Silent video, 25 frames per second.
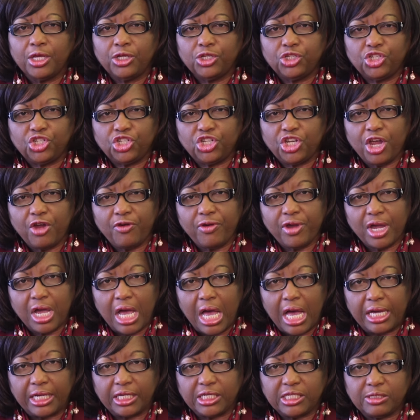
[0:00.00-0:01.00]
sharing
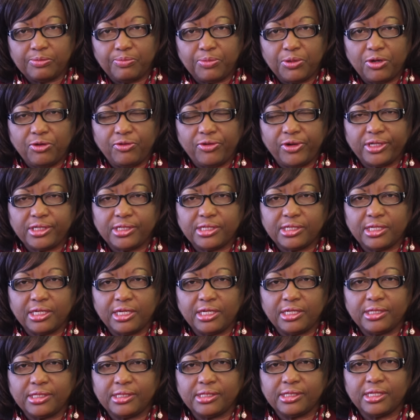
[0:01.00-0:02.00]
our
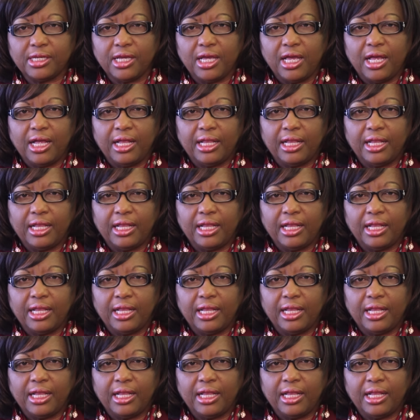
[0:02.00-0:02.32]
experiences,